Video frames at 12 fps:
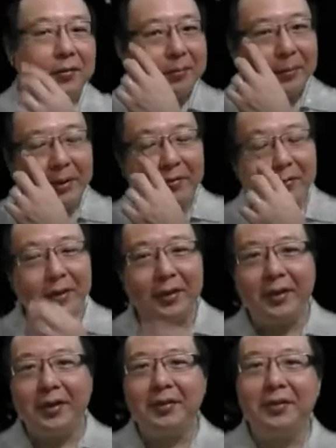my friend
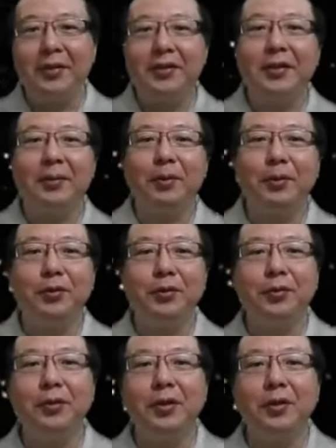Anthony's Apple
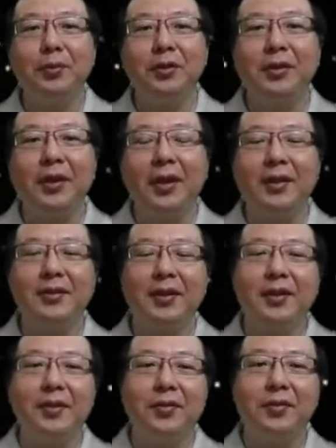II, it would take 8
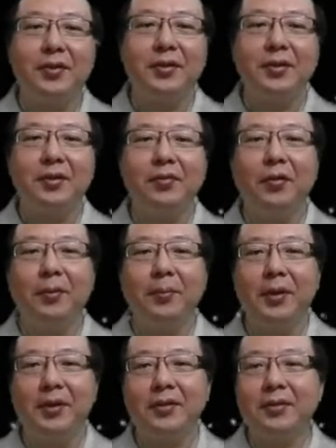seconds versus 4
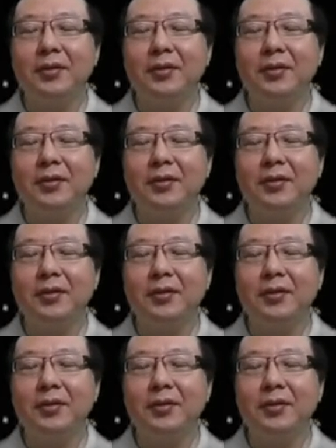minutes